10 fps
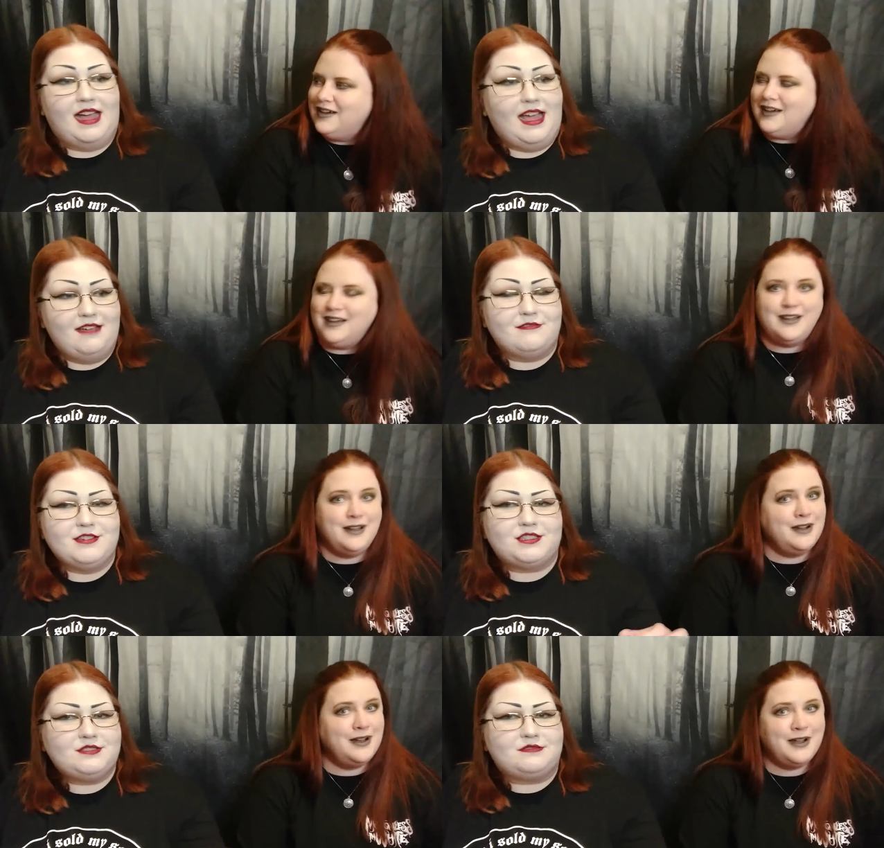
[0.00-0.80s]

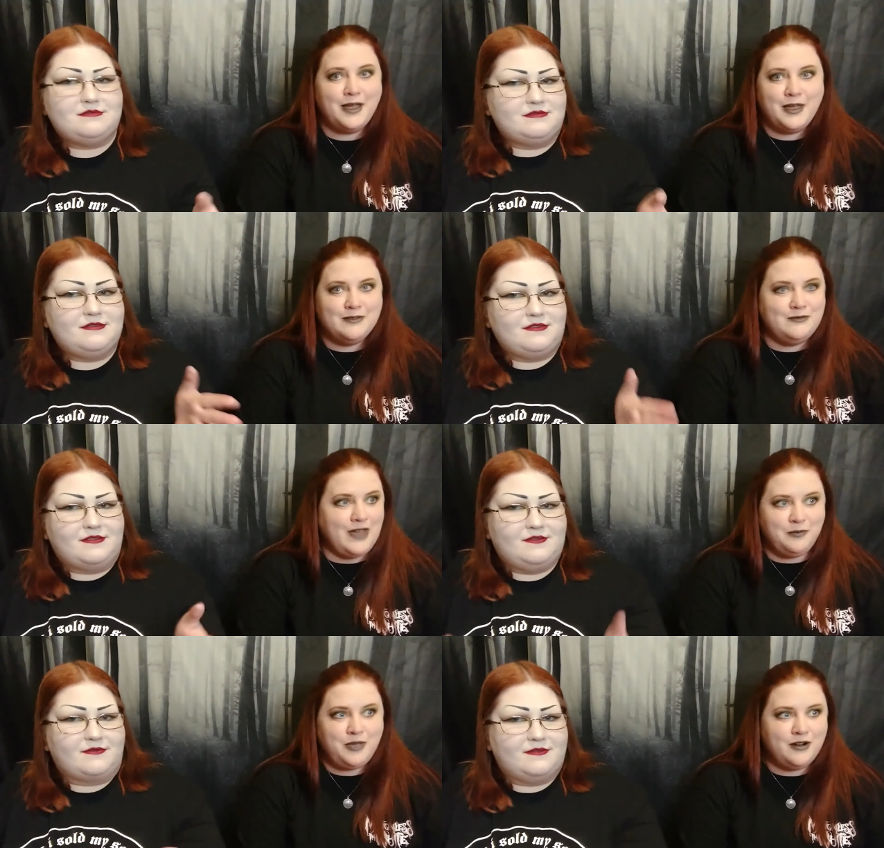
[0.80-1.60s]
Speaker 1: Irish
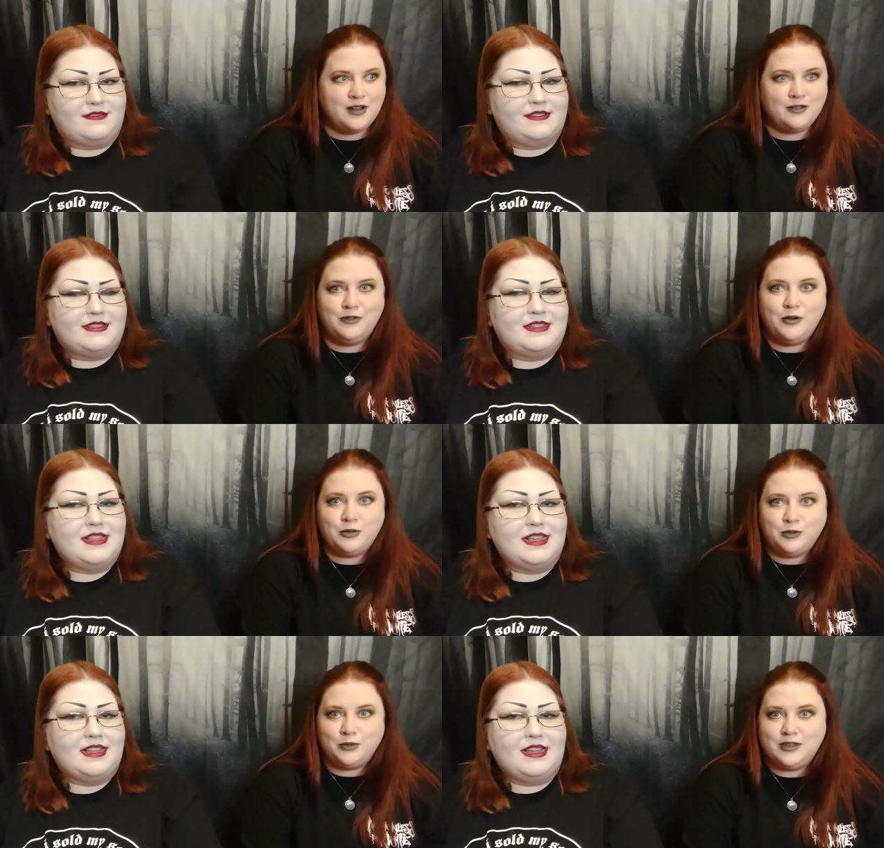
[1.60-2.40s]
vampiric
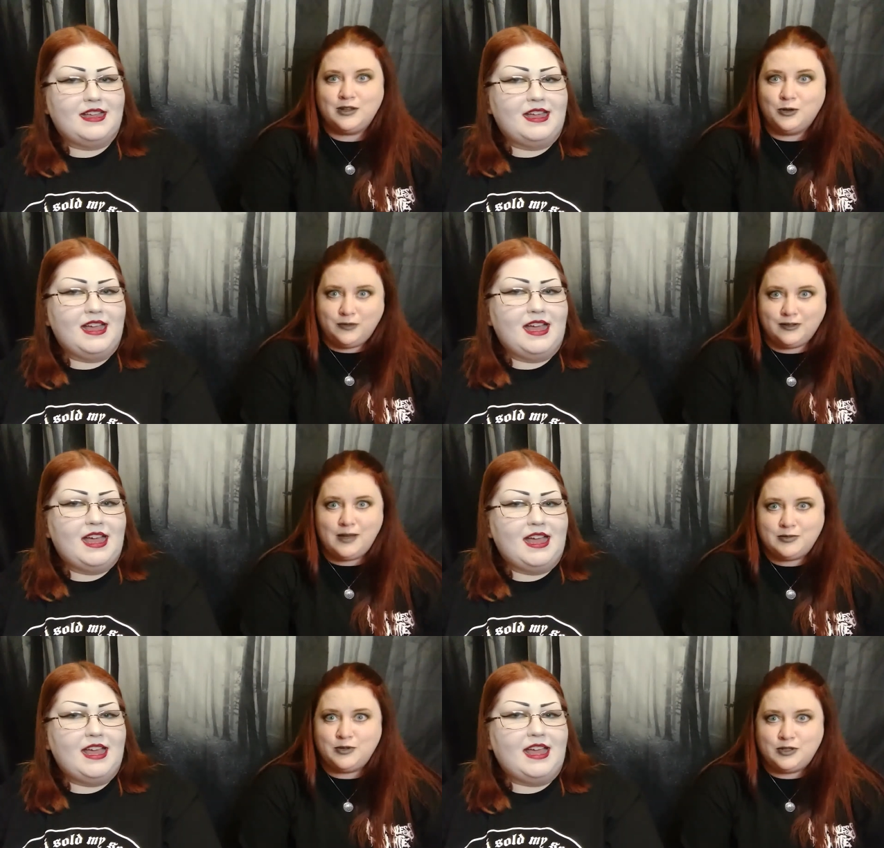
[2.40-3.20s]
folklore that
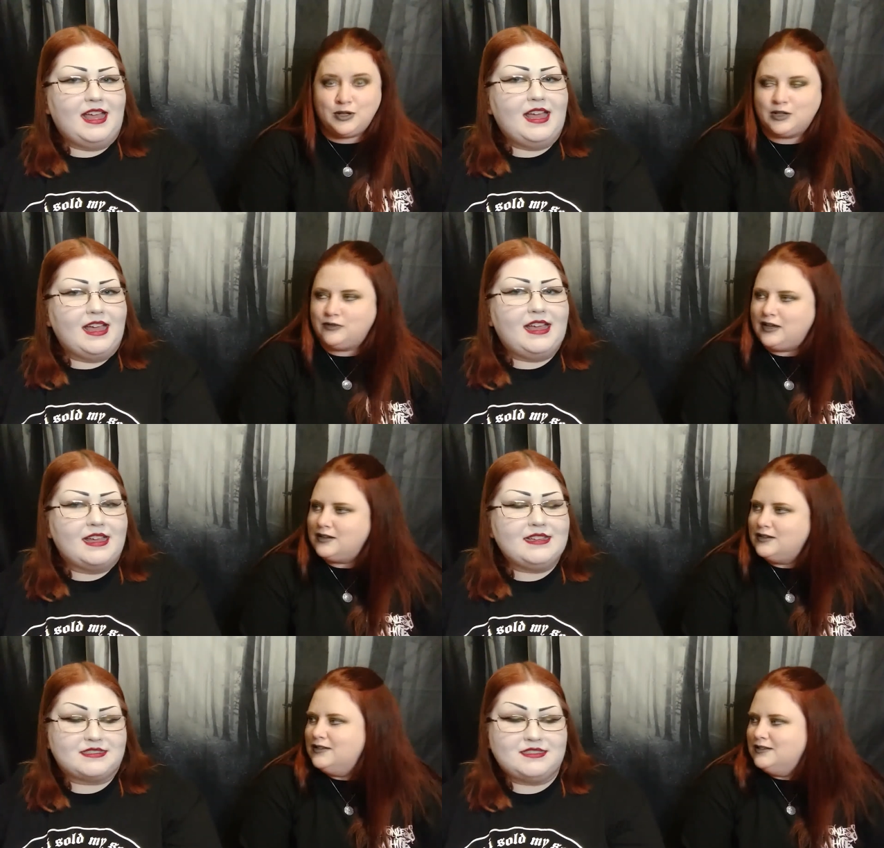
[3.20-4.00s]
overlaps with Dark
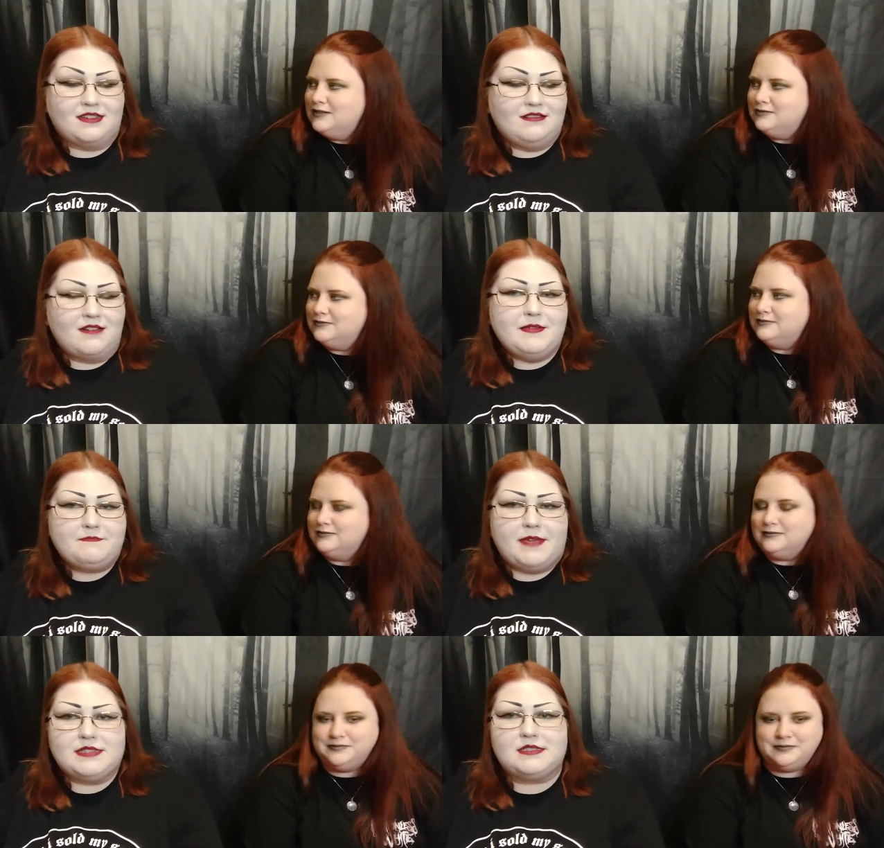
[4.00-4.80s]
Fae.
Speaker 2: So, I
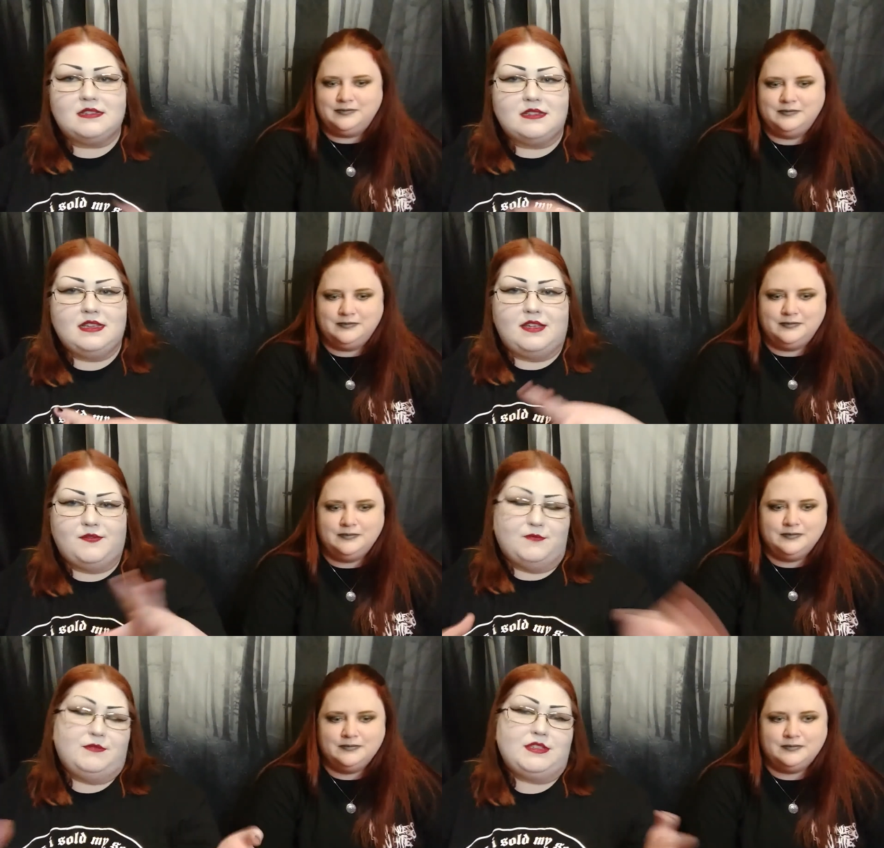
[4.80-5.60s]
mean, basically,
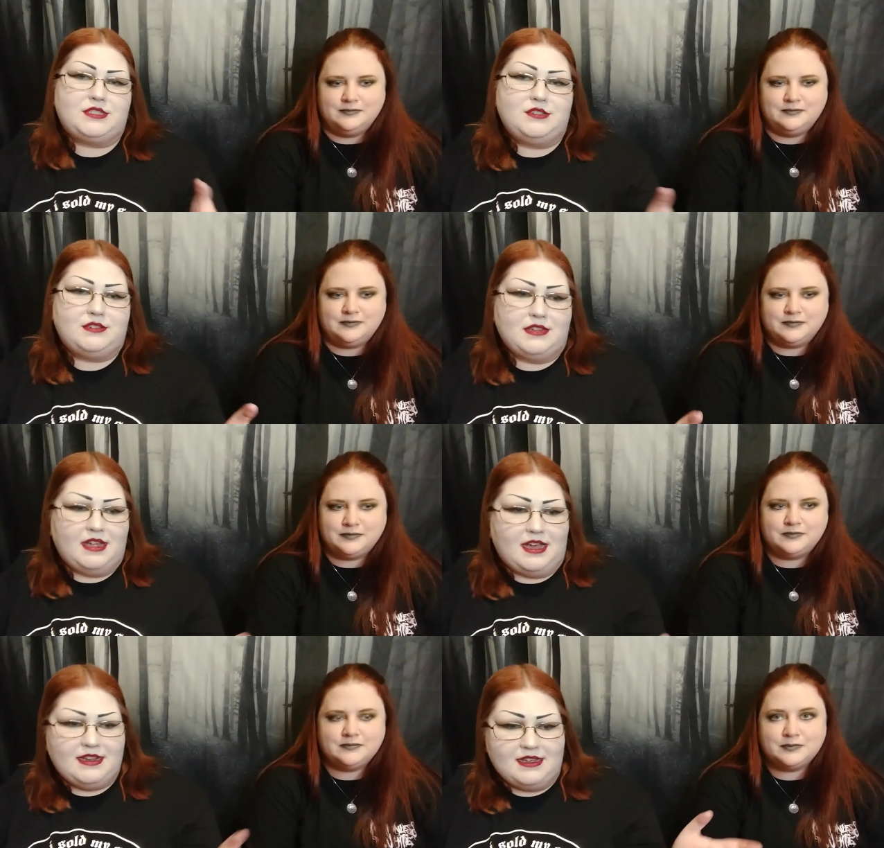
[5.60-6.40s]
from this, you
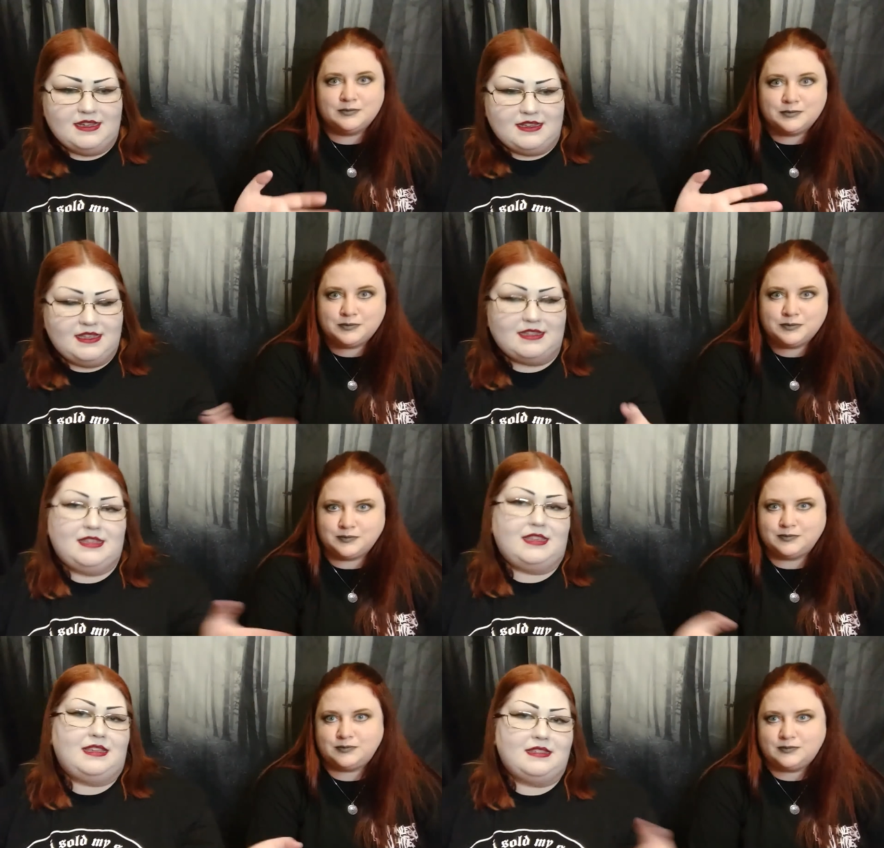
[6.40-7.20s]
can kind of
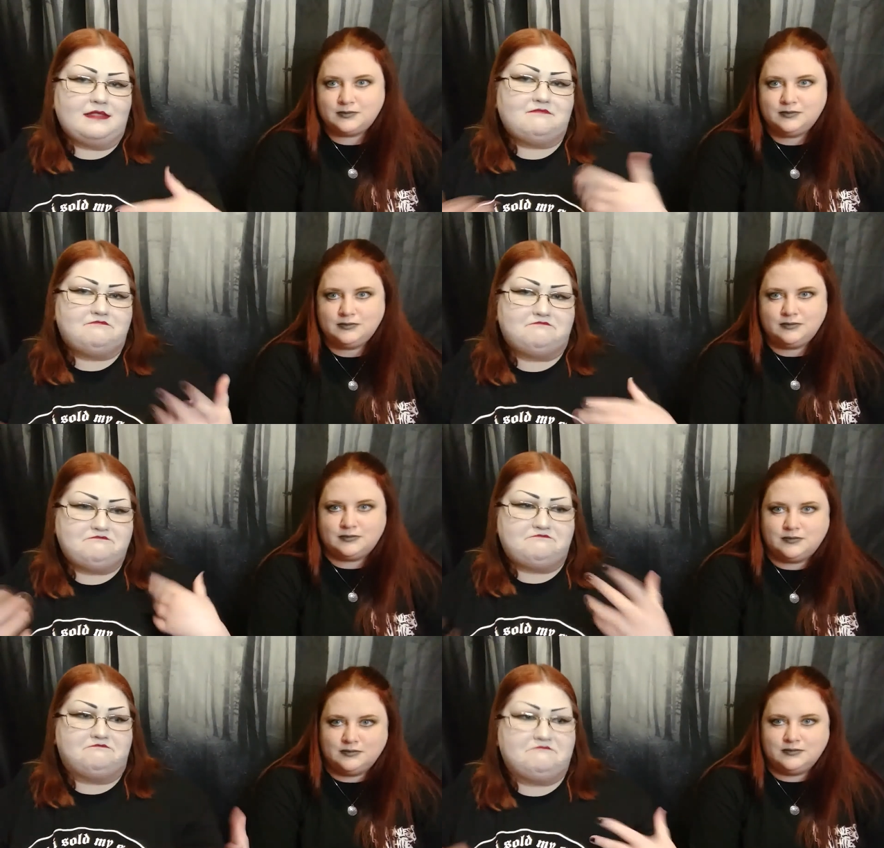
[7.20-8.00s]
get the
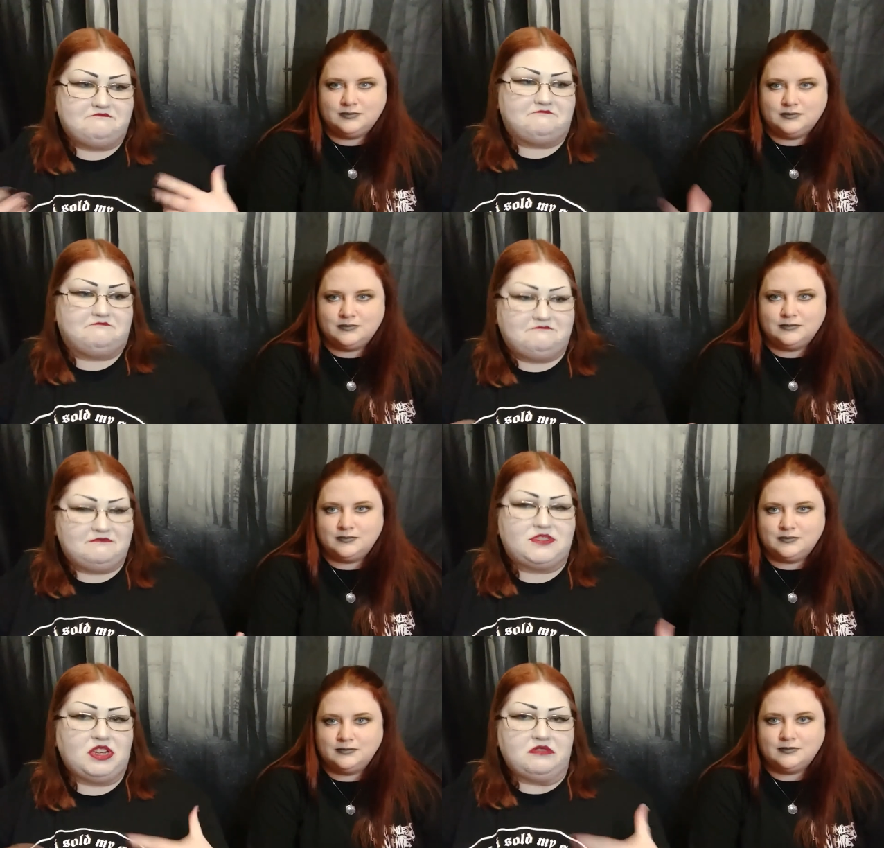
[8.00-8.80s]

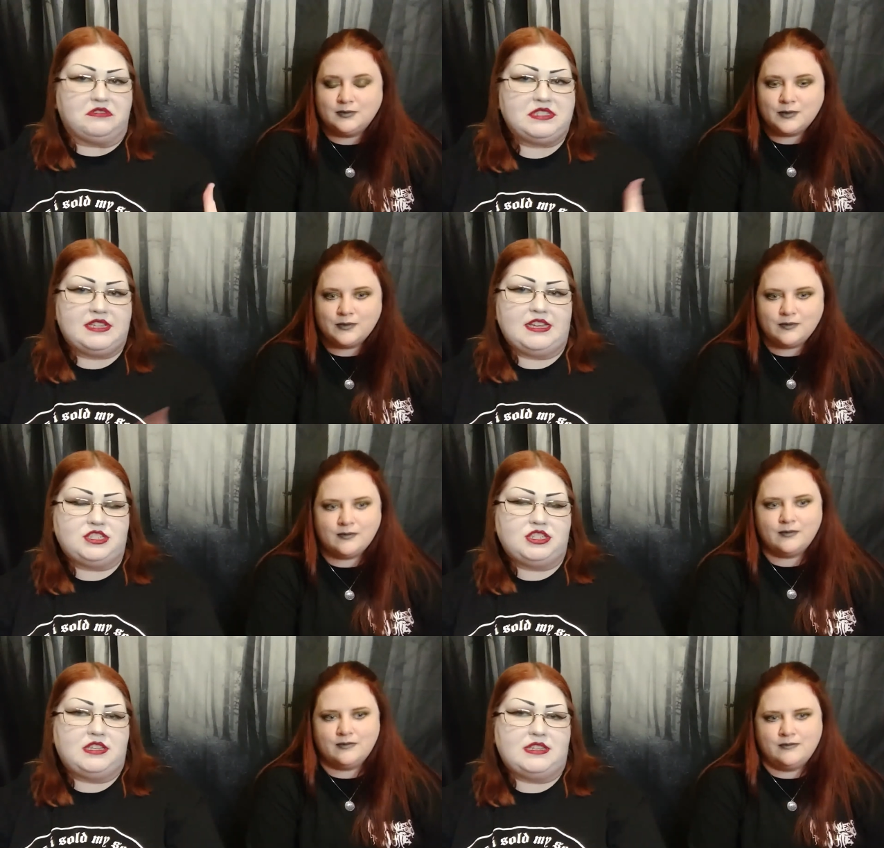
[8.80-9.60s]

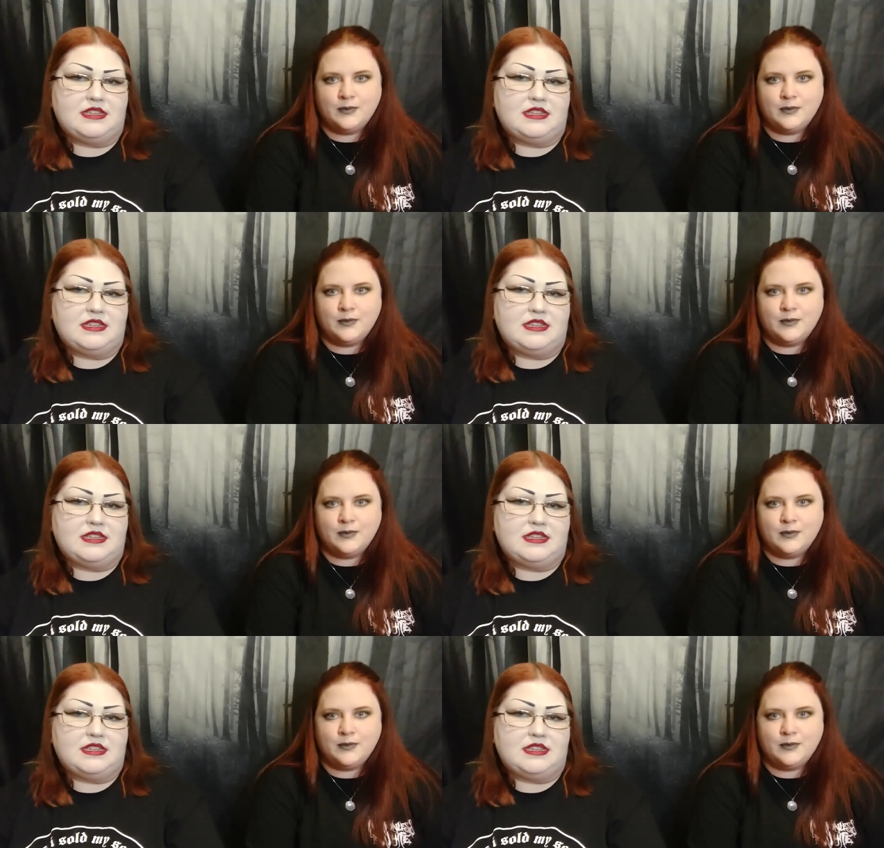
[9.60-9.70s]
generalization